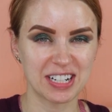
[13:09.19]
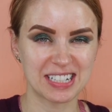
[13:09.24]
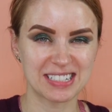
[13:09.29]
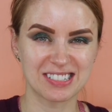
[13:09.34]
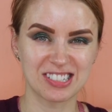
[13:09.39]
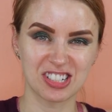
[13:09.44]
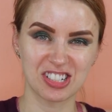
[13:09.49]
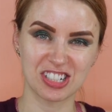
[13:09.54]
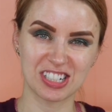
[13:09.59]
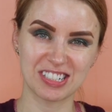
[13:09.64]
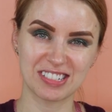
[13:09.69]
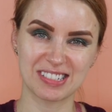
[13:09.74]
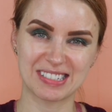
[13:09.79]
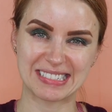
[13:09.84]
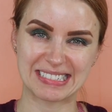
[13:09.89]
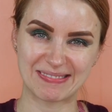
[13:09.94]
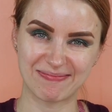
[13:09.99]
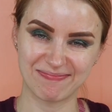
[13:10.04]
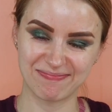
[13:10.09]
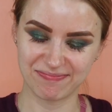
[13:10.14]
It's
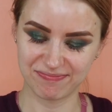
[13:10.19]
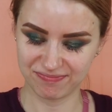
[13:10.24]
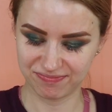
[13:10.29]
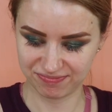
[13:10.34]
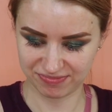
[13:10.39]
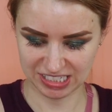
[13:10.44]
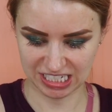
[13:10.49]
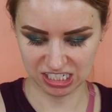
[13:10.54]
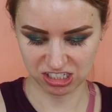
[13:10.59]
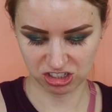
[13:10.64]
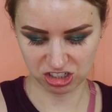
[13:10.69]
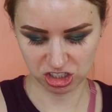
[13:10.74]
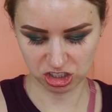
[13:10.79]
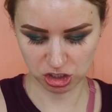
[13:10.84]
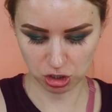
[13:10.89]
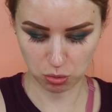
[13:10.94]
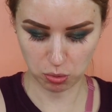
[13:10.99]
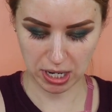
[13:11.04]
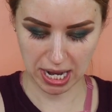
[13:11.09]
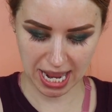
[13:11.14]
just, mm, it's
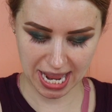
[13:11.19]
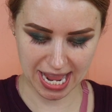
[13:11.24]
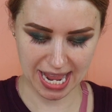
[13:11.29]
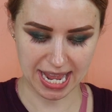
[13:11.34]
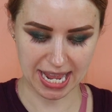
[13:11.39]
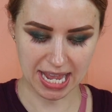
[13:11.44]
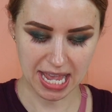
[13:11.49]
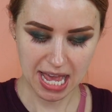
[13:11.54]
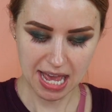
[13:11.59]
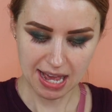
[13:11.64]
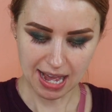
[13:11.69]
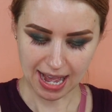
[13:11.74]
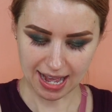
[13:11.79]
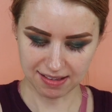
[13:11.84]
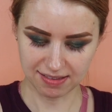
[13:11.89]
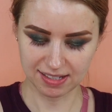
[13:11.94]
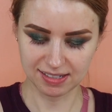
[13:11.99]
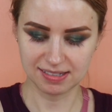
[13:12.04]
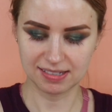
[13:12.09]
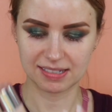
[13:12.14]
just okay.
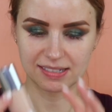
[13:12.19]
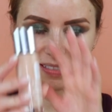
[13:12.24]
And this